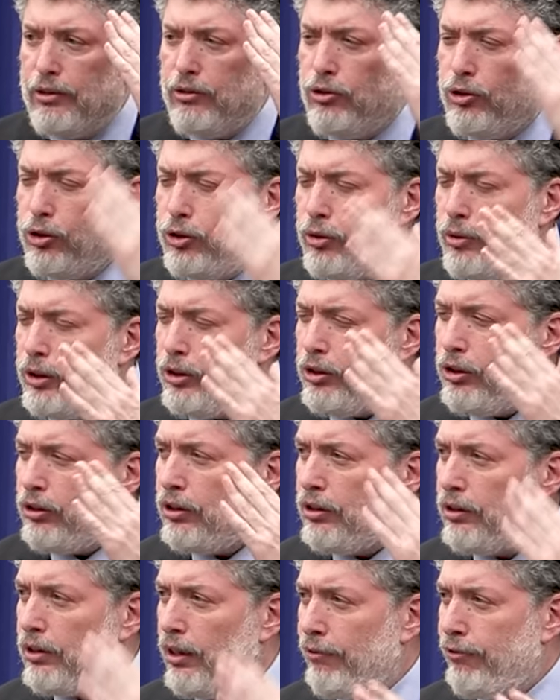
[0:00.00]
Jewish
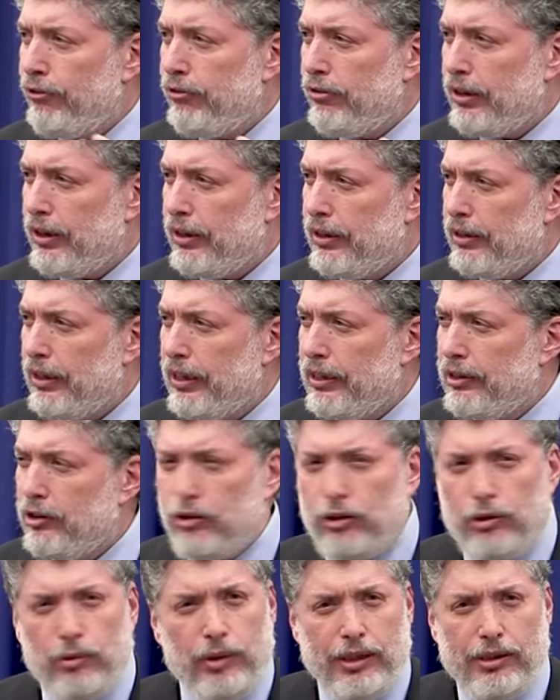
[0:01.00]
suffering, it's
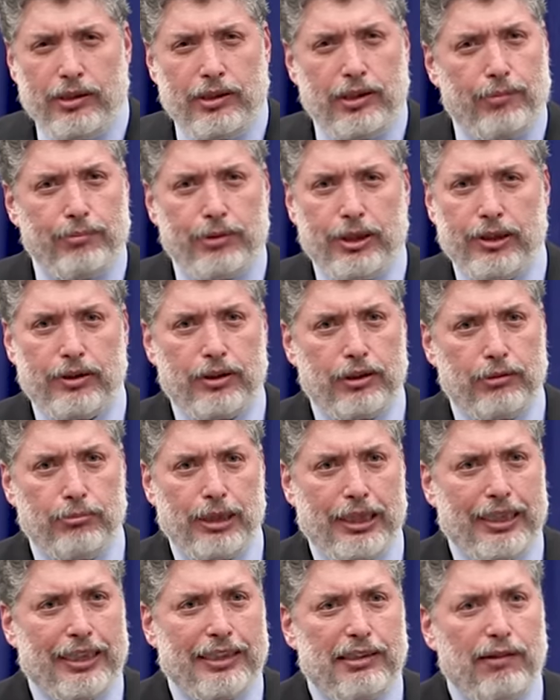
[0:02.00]
doing something to
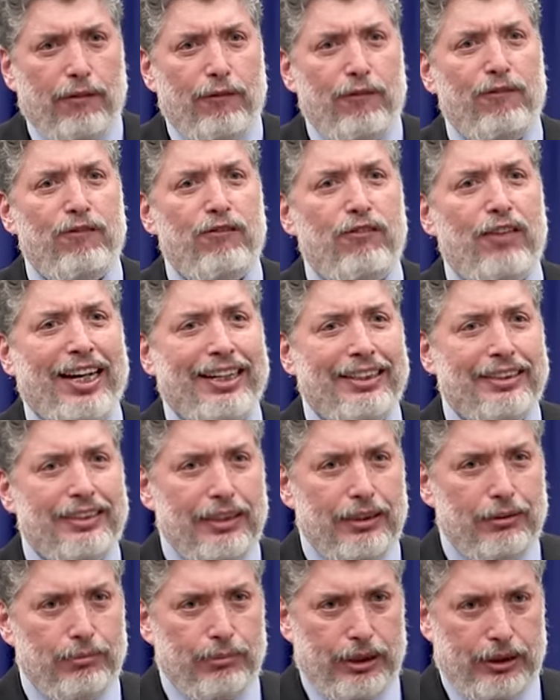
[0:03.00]
me, it's
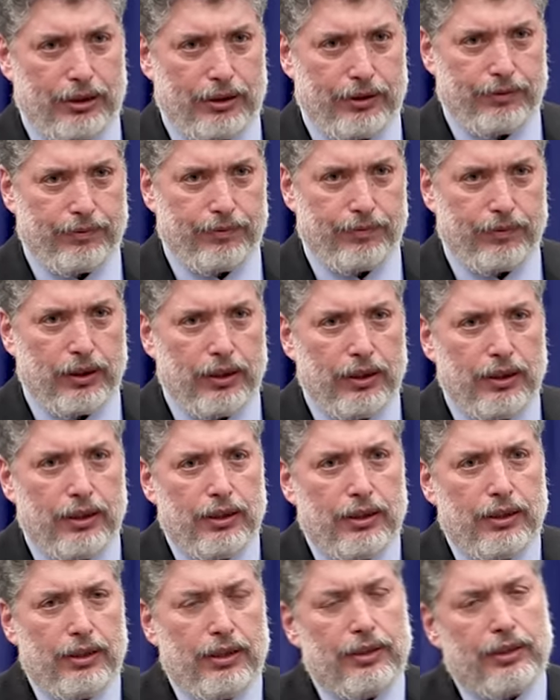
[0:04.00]
affecting me.
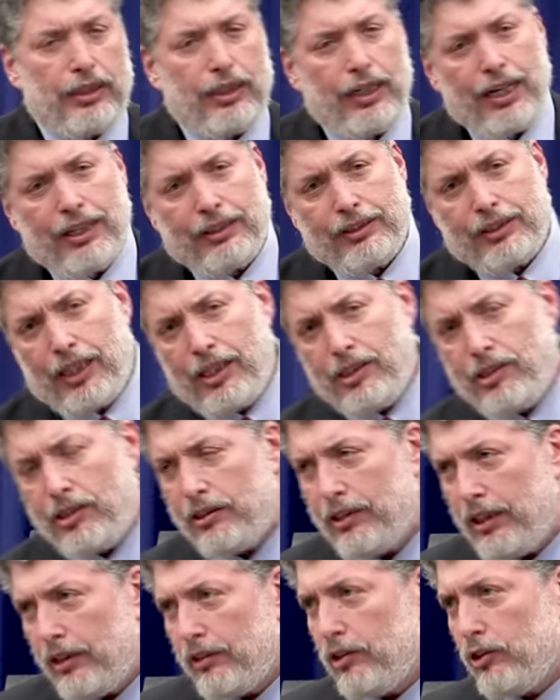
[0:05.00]
Tanakh tells
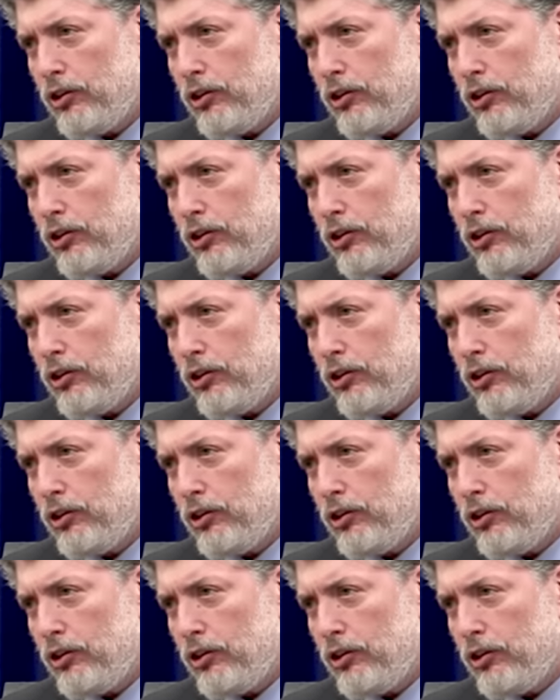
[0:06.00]
us that the